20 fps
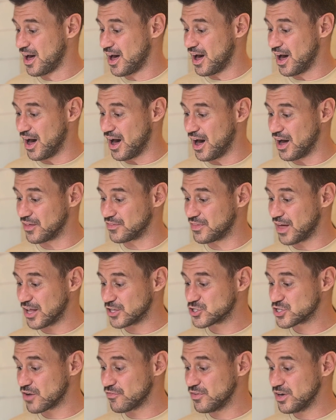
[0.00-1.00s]

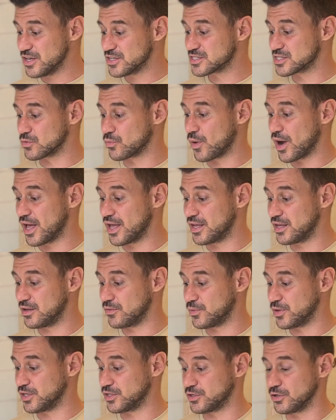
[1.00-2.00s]
That generally is the way
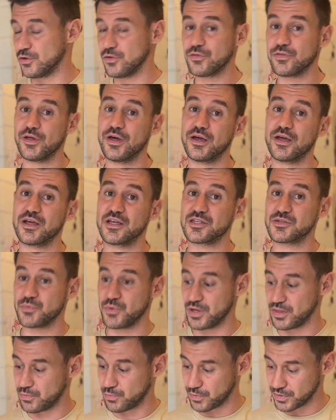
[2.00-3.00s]
we do things
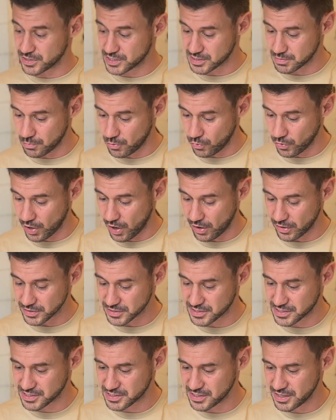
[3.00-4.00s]
with Small
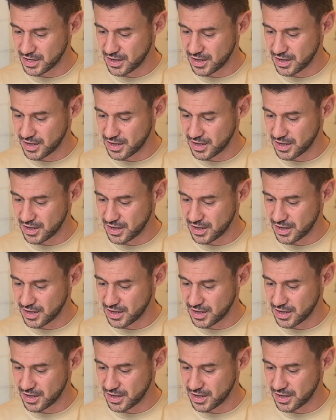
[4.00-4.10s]
Gods.